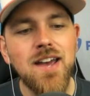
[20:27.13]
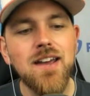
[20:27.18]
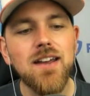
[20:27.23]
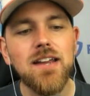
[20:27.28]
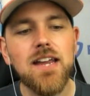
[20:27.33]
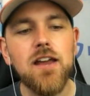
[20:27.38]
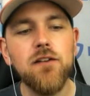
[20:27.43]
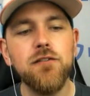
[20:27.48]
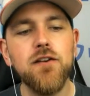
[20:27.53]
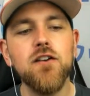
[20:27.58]

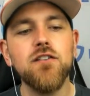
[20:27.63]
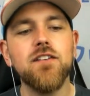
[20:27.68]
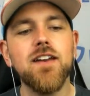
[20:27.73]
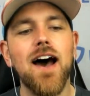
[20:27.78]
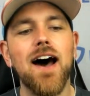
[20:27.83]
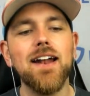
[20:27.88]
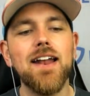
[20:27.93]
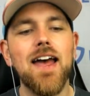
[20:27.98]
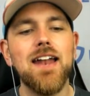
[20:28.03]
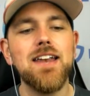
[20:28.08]
If you've
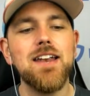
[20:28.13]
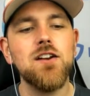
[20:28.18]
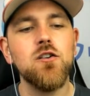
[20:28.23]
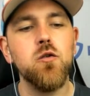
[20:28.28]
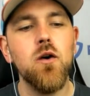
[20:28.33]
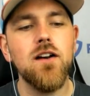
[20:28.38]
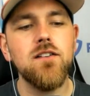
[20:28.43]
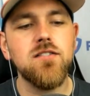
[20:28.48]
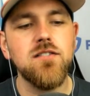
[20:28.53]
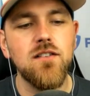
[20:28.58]
got any
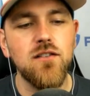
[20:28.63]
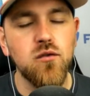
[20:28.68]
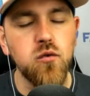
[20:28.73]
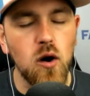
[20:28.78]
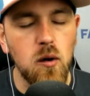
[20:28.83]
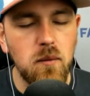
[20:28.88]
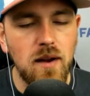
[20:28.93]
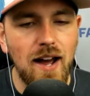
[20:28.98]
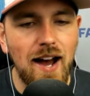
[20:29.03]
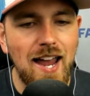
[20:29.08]
questions
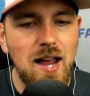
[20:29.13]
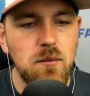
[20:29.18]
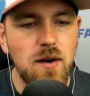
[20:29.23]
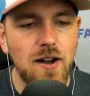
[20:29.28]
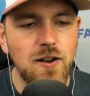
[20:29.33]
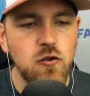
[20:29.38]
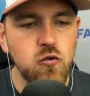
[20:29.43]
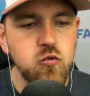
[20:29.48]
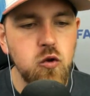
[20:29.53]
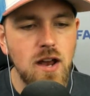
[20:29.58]
for me, I am
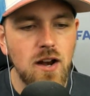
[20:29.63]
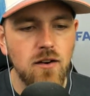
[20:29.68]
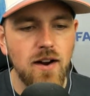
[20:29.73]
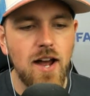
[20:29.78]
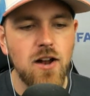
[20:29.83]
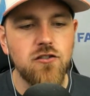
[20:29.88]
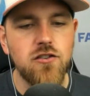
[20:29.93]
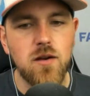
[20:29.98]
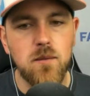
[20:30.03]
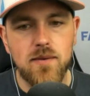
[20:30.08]
on Twitter
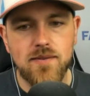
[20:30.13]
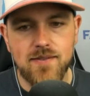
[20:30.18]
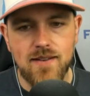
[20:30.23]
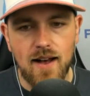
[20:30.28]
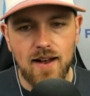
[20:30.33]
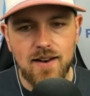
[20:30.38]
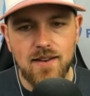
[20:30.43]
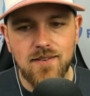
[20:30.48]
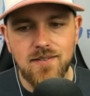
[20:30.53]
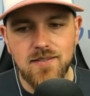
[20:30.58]
at Jim
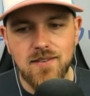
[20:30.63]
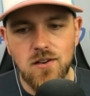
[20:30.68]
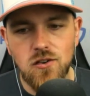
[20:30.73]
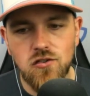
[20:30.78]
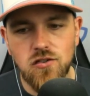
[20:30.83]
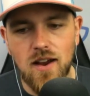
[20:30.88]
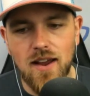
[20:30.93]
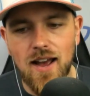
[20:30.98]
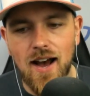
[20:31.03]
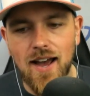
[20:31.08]
Sannes,
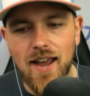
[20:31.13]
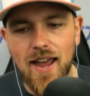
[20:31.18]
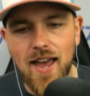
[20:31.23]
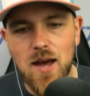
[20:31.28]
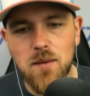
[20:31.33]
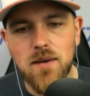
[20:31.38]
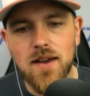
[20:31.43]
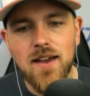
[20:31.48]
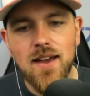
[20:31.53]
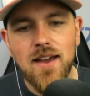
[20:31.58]
J I M